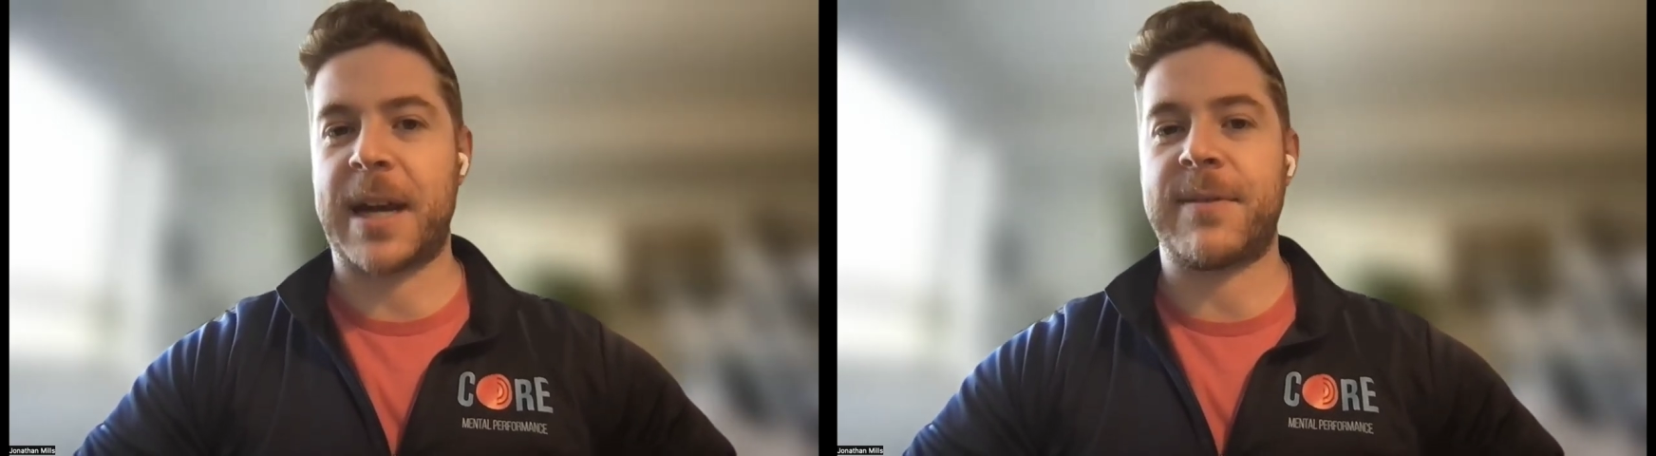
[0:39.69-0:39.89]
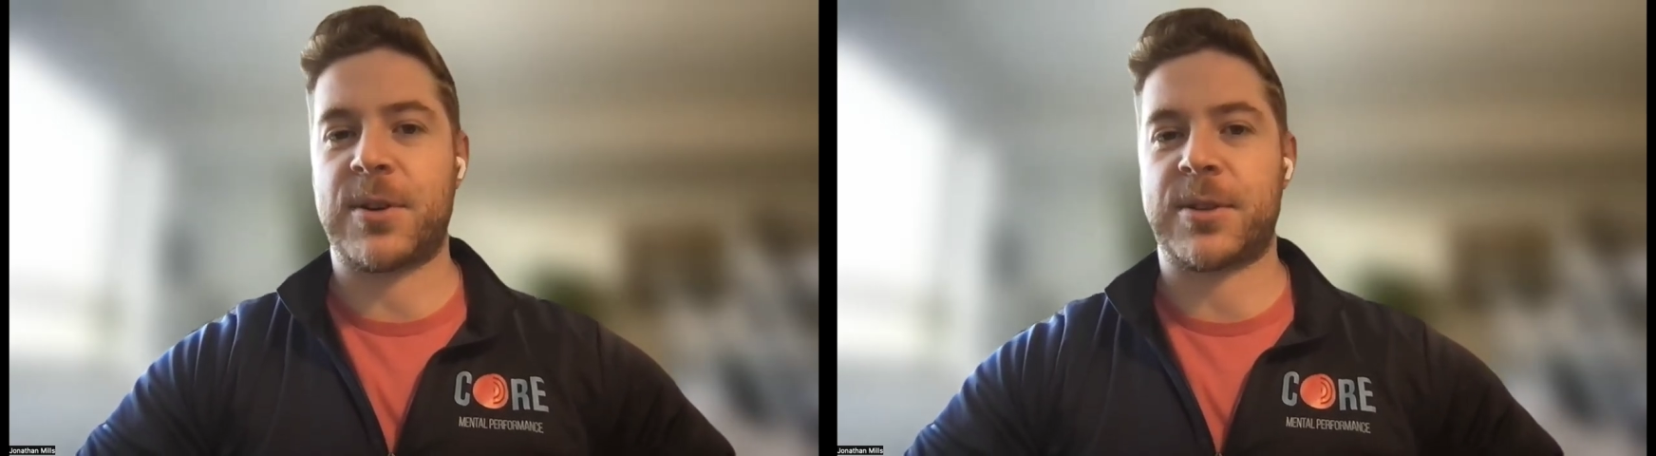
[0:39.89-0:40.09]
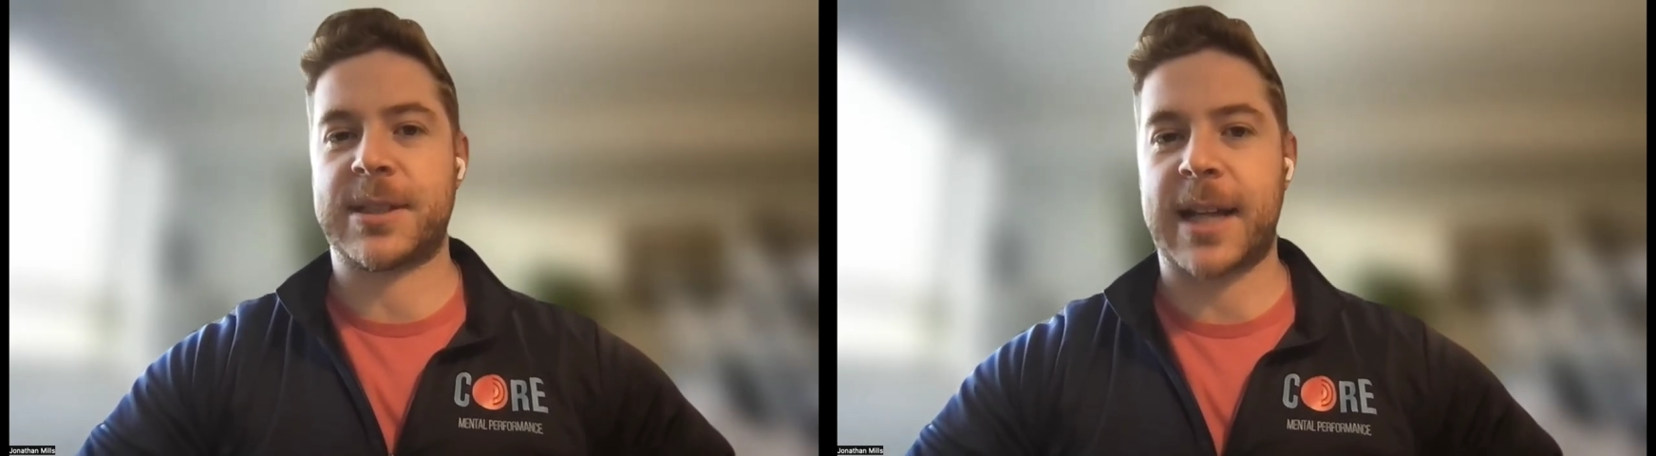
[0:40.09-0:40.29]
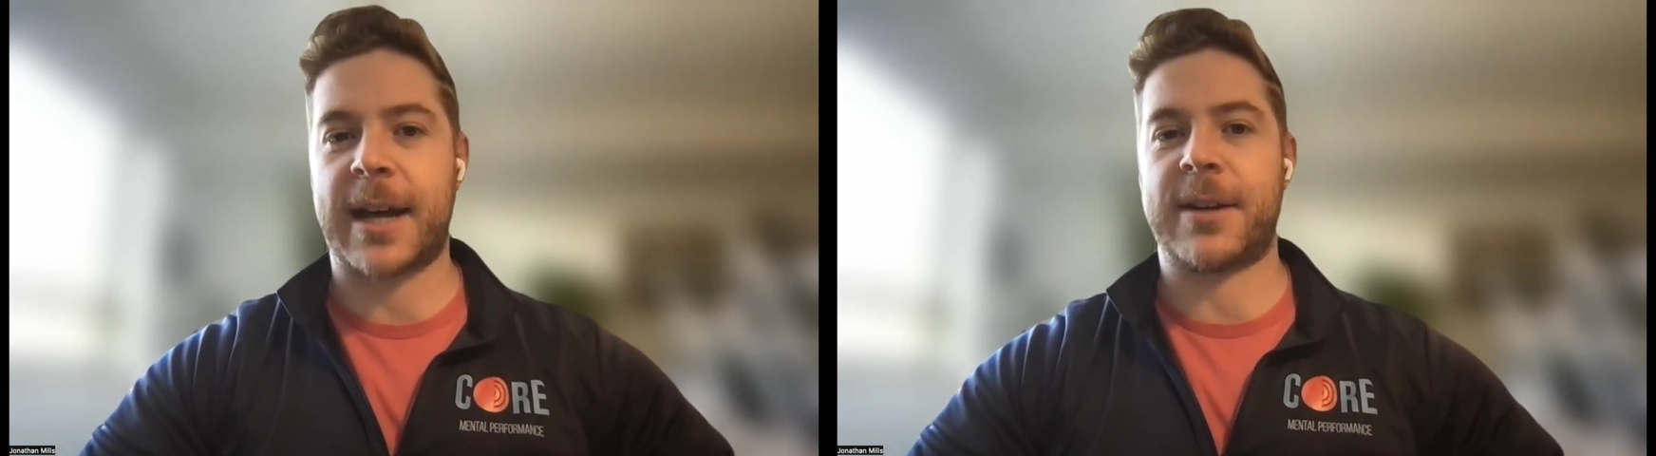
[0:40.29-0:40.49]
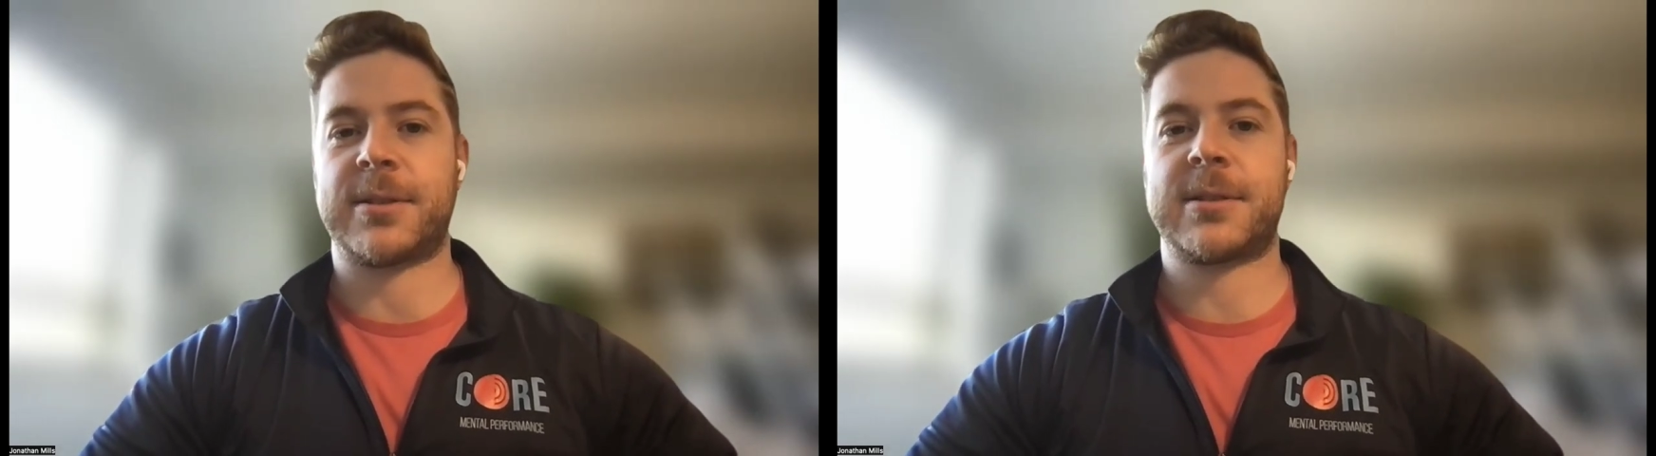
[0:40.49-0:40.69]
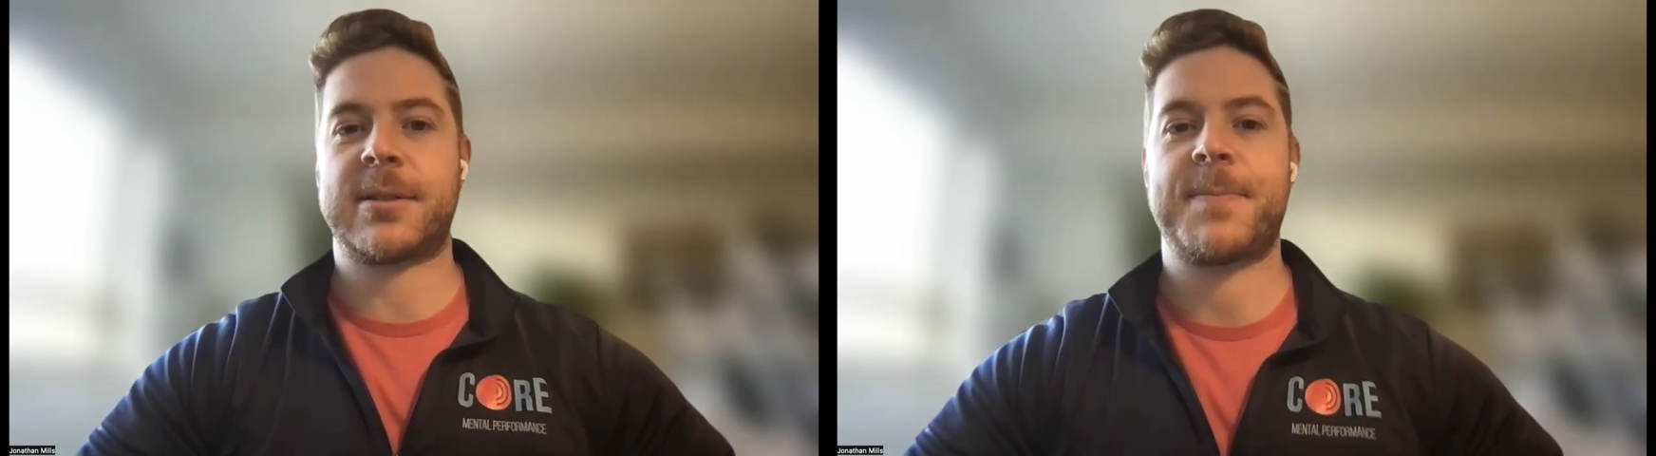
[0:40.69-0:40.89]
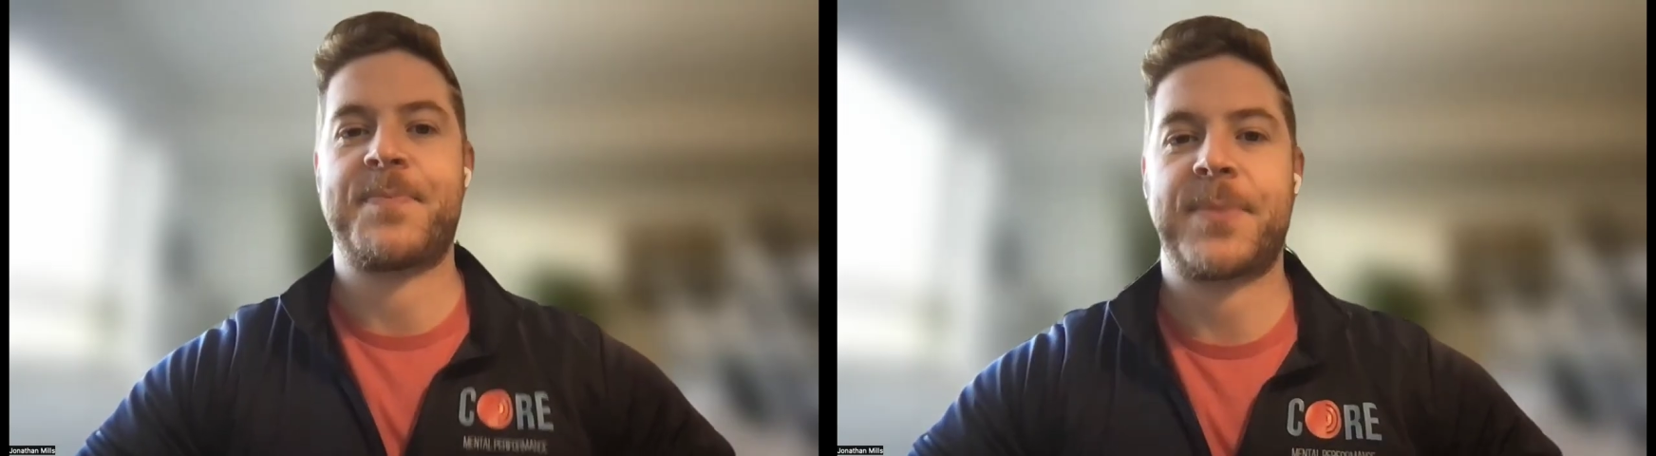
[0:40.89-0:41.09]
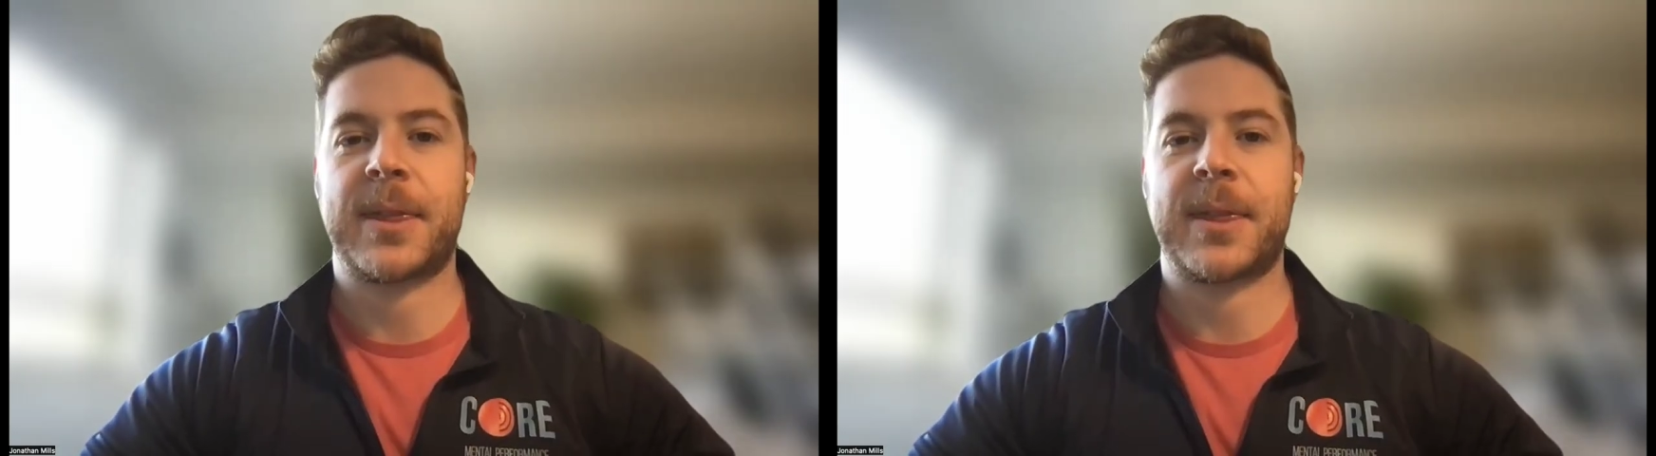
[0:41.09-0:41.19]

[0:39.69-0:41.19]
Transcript: behavioral styles